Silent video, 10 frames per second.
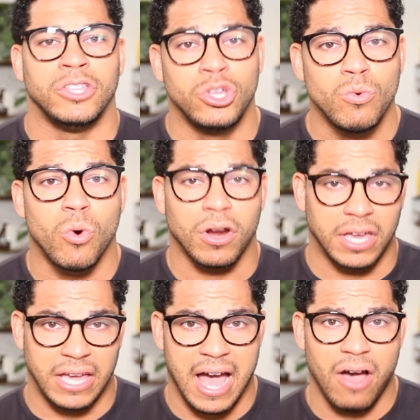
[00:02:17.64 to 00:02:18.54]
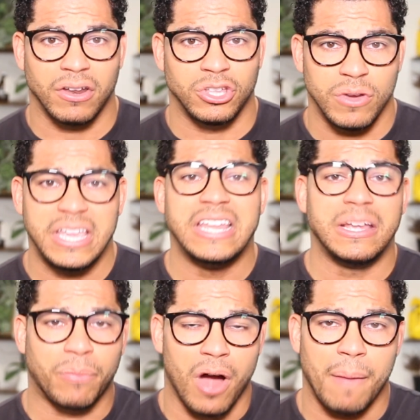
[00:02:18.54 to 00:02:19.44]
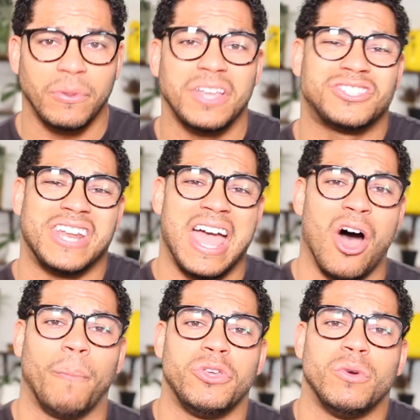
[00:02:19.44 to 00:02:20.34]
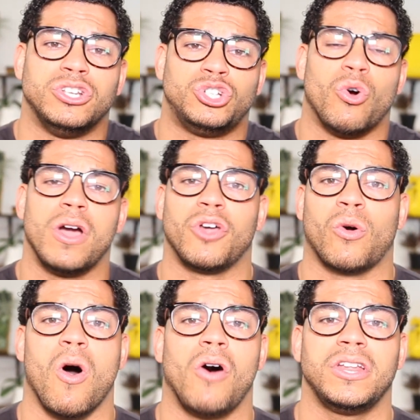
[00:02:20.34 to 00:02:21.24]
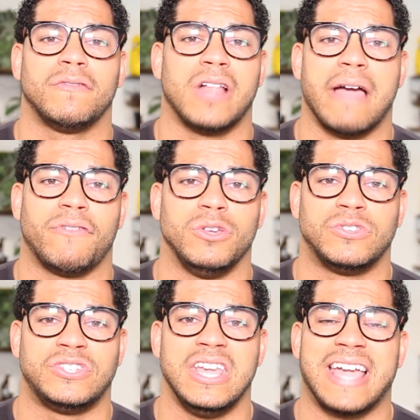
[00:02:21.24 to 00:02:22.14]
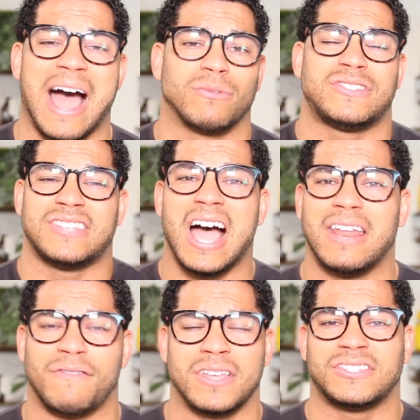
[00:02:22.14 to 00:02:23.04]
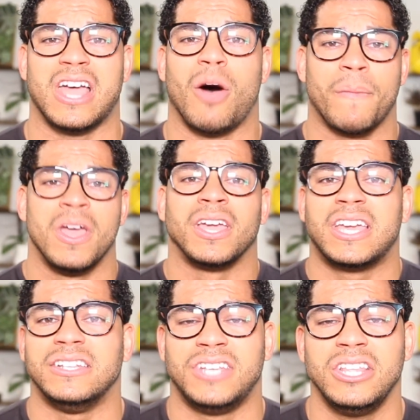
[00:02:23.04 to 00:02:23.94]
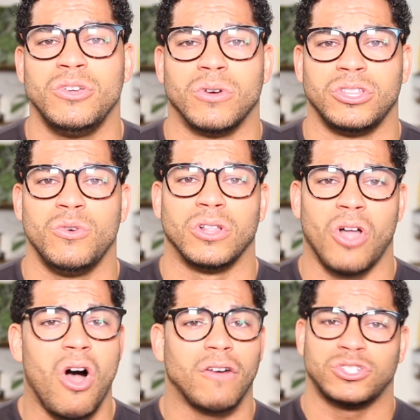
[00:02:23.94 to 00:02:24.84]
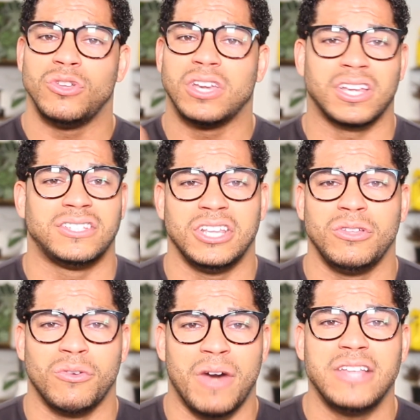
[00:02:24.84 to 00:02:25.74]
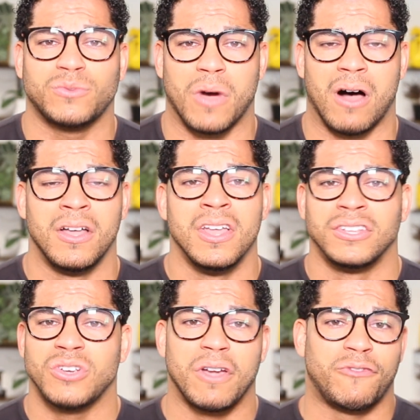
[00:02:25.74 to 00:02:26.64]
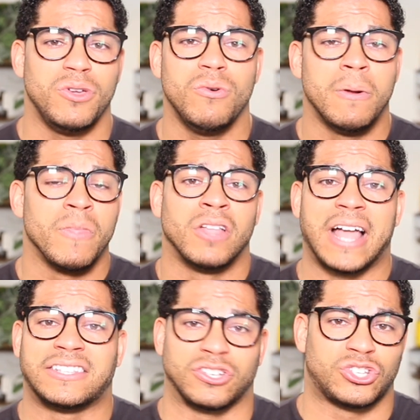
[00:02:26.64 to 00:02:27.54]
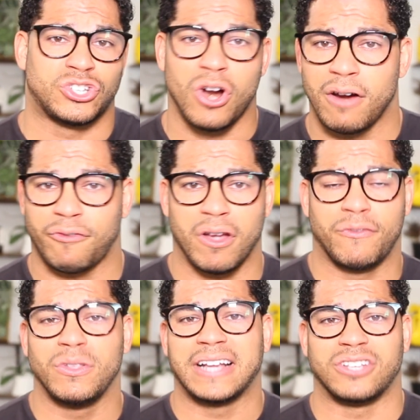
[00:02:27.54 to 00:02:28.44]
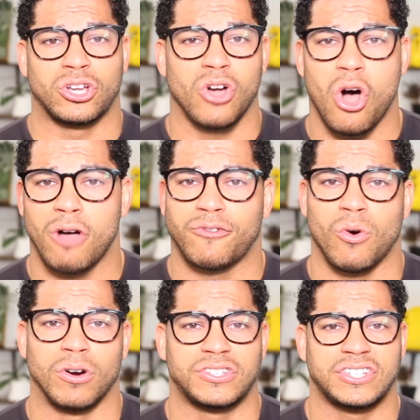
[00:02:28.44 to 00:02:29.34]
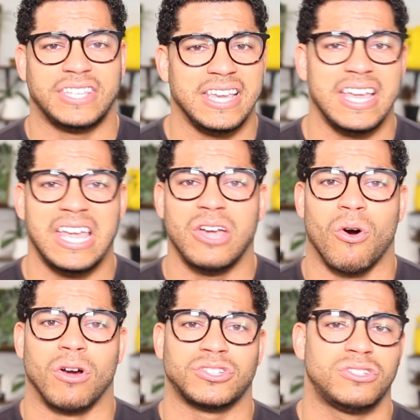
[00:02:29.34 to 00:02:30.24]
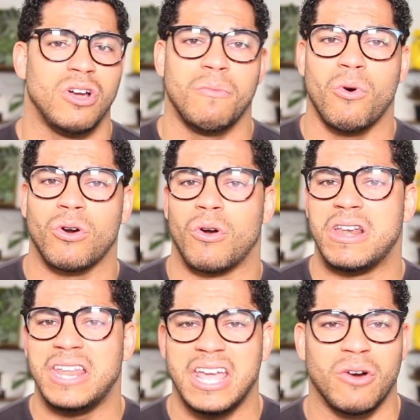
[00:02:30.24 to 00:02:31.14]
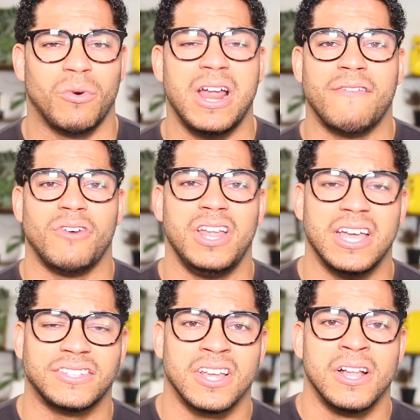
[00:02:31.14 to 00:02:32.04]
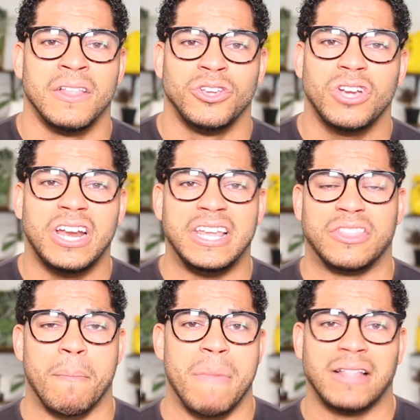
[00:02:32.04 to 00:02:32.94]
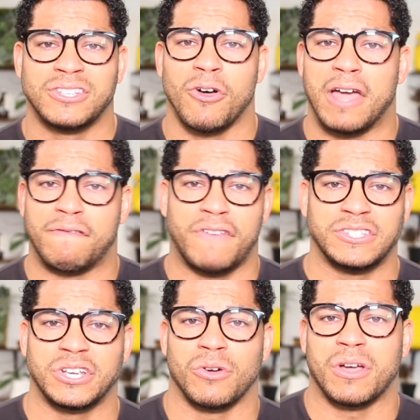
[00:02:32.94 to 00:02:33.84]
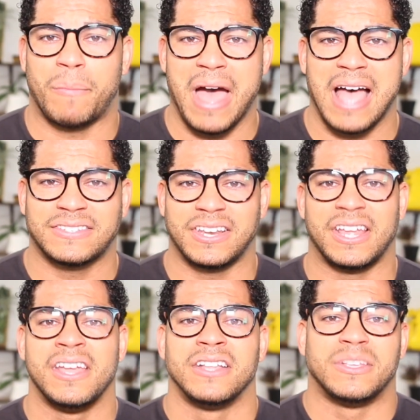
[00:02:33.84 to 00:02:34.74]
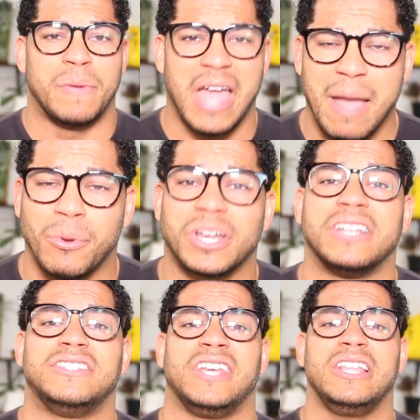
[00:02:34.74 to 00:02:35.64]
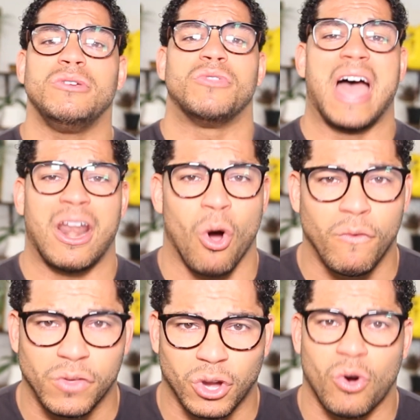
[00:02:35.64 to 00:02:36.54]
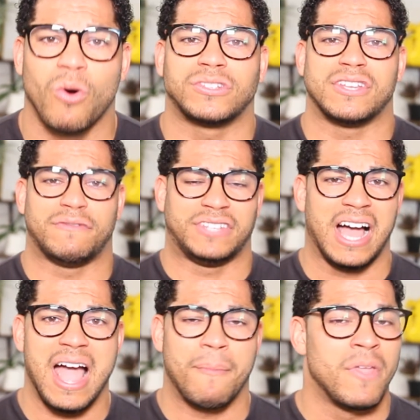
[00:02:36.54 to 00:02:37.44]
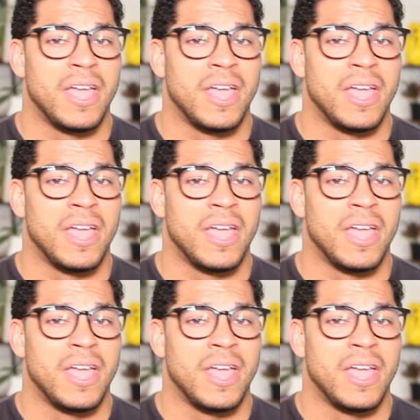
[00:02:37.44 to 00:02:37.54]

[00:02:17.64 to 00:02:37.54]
You working out, you eating properly is going to help you enjoy the quality of life you seek outside of this to help continue you along so you can continue the race well. So if you like to surf, or if you like to golf or ski or snowboard or knit or whatever it is, you're going to need the mental and physical capacity to be able to continue that over the course of time.